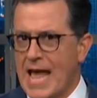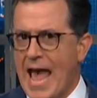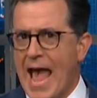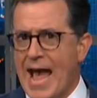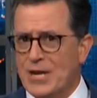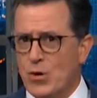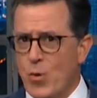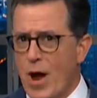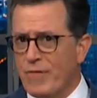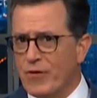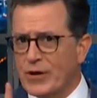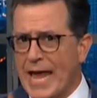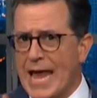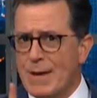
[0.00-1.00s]
and
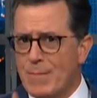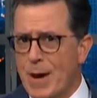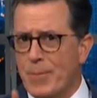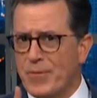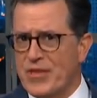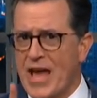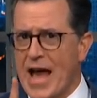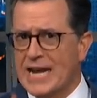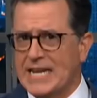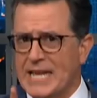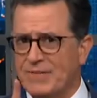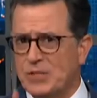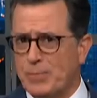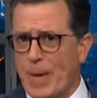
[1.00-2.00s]
whoever came up with the idea
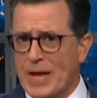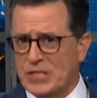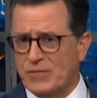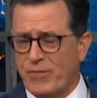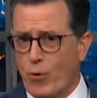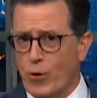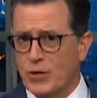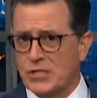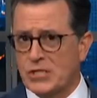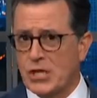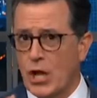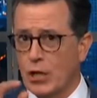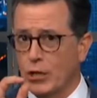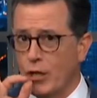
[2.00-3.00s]
of Space
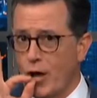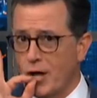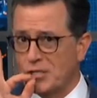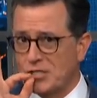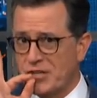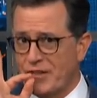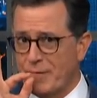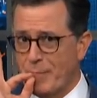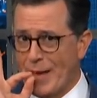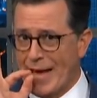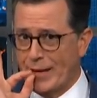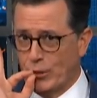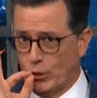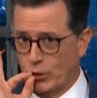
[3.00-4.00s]
Force lost the
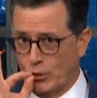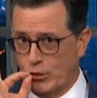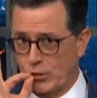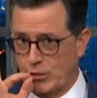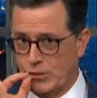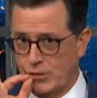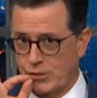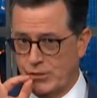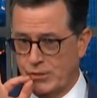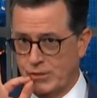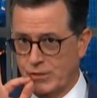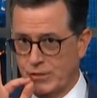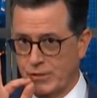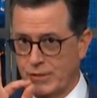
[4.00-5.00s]
battle.
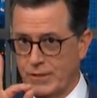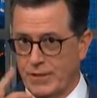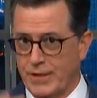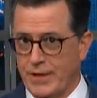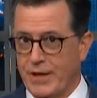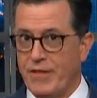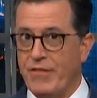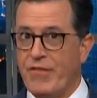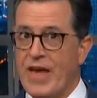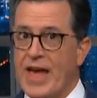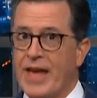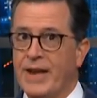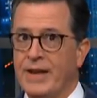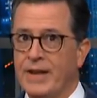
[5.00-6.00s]

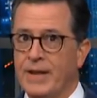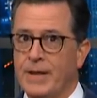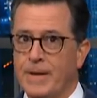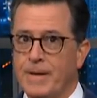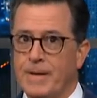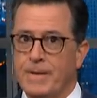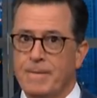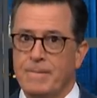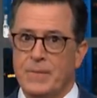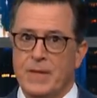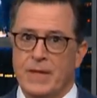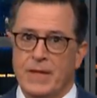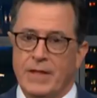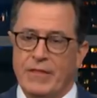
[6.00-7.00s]
then,
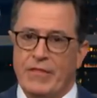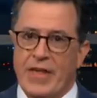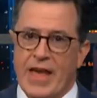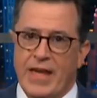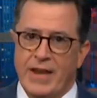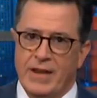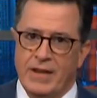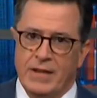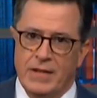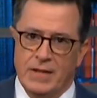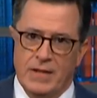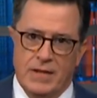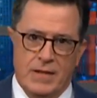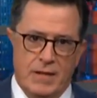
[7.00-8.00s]
then,
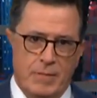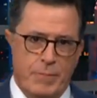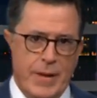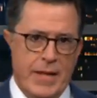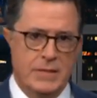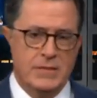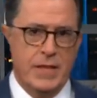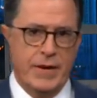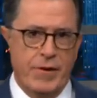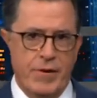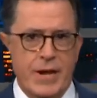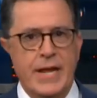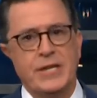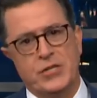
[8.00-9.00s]
Pence led our
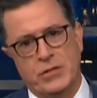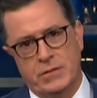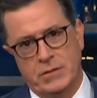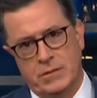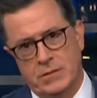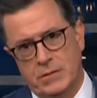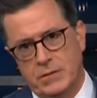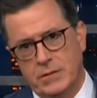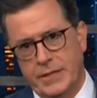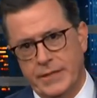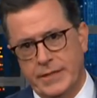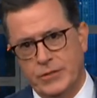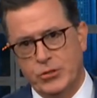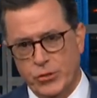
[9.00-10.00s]
nation
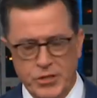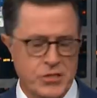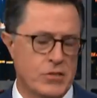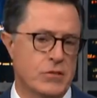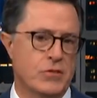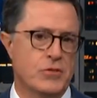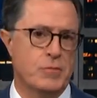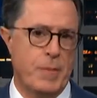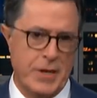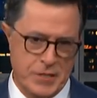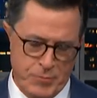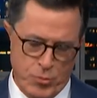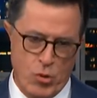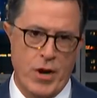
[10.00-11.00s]
in a traditional
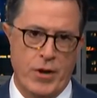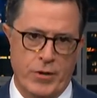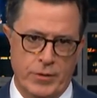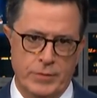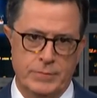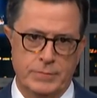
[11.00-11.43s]
space prayer.